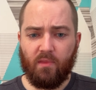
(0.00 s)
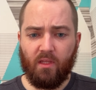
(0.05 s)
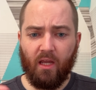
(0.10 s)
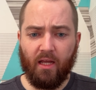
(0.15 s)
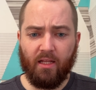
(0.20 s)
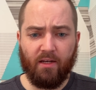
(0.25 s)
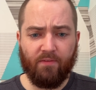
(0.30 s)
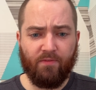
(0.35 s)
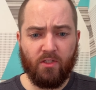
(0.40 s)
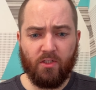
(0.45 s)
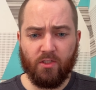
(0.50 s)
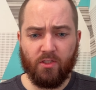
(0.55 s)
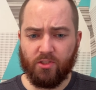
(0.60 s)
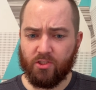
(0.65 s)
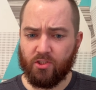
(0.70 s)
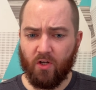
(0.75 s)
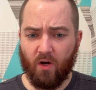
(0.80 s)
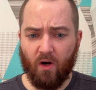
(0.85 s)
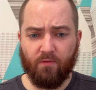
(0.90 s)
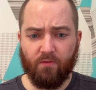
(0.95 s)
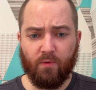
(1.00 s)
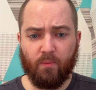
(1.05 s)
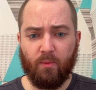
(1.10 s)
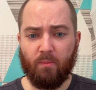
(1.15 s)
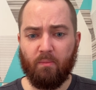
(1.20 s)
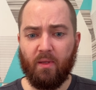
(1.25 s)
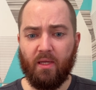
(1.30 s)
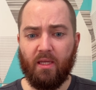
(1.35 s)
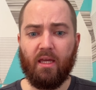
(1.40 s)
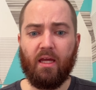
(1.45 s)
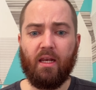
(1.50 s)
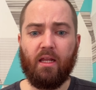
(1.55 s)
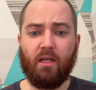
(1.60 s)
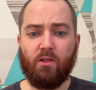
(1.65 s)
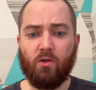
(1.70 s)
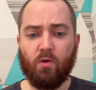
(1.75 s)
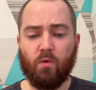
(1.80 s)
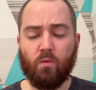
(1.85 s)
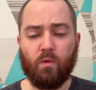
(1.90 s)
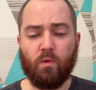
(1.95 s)
And if you just start from the
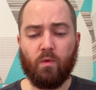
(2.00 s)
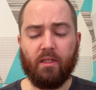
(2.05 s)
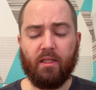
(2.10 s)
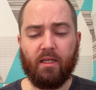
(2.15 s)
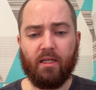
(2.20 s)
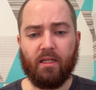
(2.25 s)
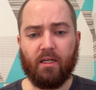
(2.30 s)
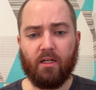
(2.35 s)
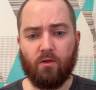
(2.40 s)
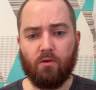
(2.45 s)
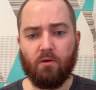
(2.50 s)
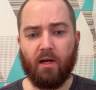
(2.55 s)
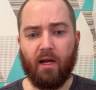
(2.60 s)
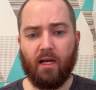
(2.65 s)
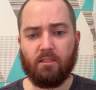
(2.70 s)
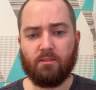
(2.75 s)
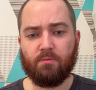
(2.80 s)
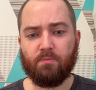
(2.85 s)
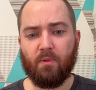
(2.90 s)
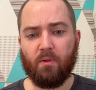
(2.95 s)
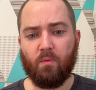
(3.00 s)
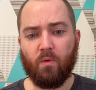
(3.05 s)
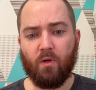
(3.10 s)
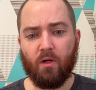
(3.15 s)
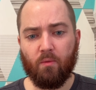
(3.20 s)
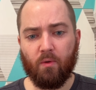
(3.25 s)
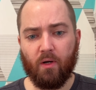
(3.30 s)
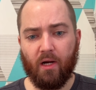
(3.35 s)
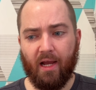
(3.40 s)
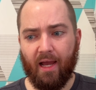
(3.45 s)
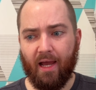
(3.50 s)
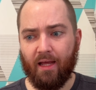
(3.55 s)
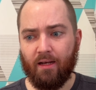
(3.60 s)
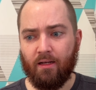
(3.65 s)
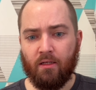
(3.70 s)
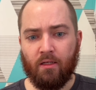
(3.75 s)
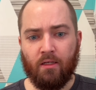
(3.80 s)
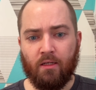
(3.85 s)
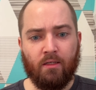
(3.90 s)
beginning, you'll really get a grasp on where we're at.